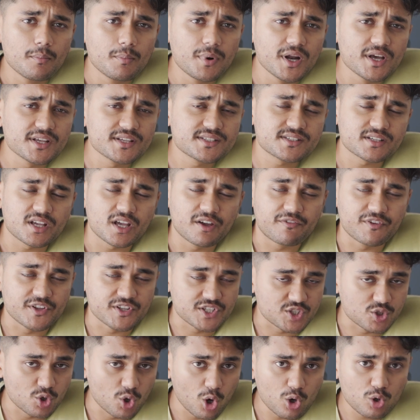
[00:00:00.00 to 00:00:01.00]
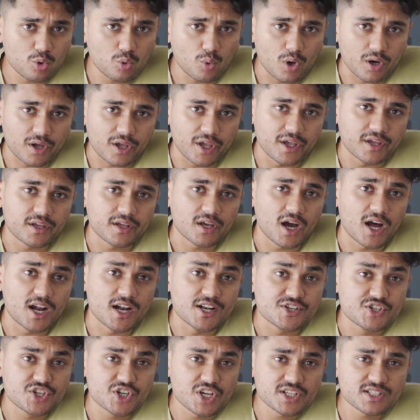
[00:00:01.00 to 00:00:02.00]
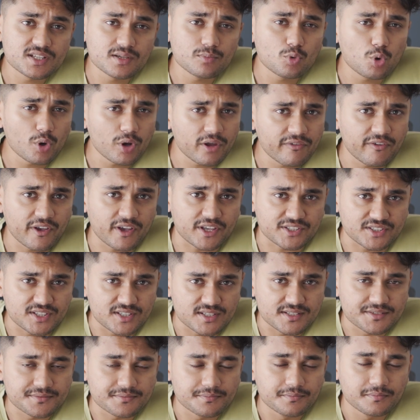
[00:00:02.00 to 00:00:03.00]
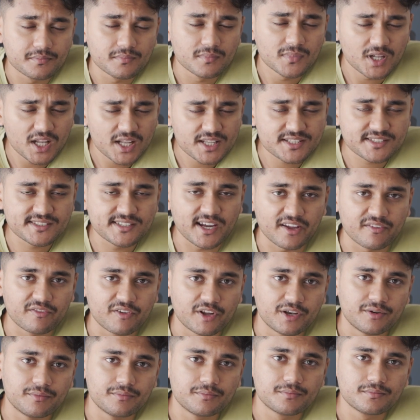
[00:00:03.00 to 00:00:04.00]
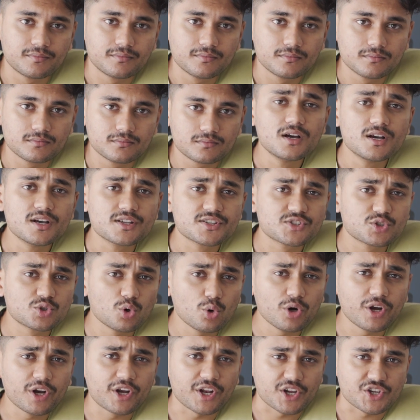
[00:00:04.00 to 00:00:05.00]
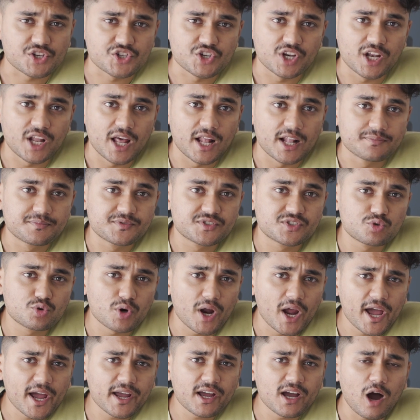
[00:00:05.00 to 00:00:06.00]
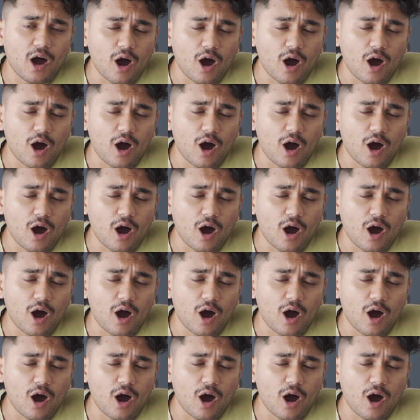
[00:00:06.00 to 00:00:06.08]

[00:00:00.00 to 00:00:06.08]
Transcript: Plus, if it's not working, I'll share some quick fixes. Let's dive in. Snore detection helps track